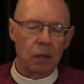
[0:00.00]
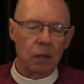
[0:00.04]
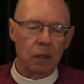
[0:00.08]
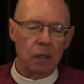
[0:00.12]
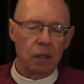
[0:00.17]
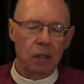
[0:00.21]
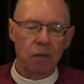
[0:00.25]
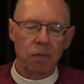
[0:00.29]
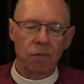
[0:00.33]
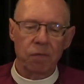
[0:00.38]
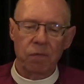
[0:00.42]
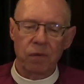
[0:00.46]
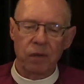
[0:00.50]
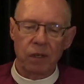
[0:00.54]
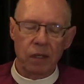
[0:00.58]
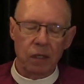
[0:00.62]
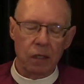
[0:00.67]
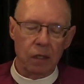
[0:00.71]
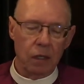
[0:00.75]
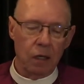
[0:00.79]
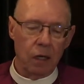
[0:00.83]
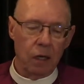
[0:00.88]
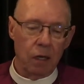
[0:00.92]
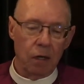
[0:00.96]

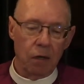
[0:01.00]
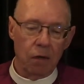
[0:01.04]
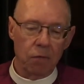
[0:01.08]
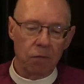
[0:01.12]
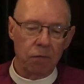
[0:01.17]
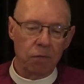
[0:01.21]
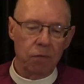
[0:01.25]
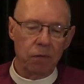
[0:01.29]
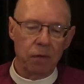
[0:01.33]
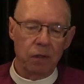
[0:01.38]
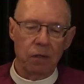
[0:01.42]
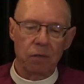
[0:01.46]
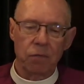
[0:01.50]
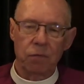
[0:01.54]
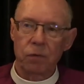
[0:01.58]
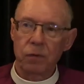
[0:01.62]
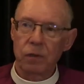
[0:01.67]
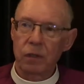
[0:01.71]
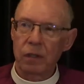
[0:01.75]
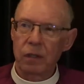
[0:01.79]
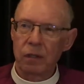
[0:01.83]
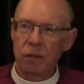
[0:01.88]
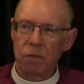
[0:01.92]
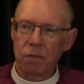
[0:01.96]
infinite love and
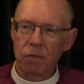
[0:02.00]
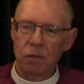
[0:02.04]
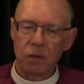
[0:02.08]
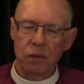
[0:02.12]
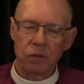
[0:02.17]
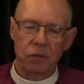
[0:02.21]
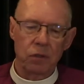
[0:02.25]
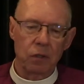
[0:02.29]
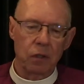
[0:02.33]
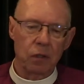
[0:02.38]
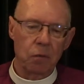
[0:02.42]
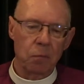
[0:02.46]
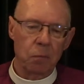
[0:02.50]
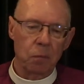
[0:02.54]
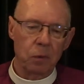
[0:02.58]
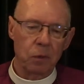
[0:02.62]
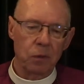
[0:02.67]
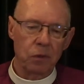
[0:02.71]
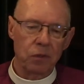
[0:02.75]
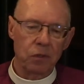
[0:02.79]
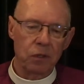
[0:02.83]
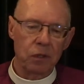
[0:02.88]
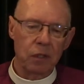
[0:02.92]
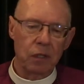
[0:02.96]
forgiveness and
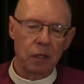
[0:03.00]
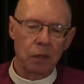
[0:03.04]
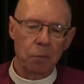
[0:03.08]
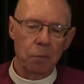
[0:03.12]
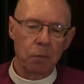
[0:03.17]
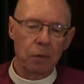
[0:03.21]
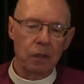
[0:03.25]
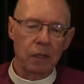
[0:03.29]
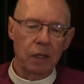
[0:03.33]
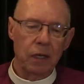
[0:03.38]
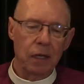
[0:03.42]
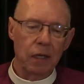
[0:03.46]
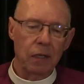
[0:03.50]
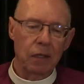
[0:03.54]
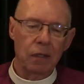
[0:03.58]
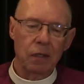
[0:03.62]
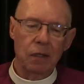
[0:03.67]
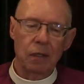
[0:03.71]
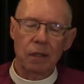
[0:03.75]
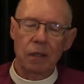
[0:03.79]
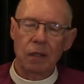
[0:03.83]
mercy, and yet